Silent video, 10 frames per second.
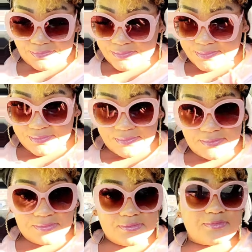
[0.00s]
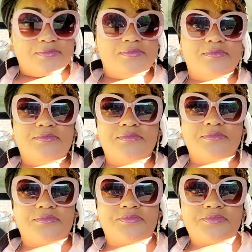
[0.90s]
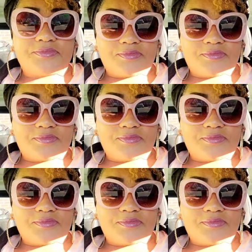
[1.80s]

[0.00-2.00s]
Nobody speaks.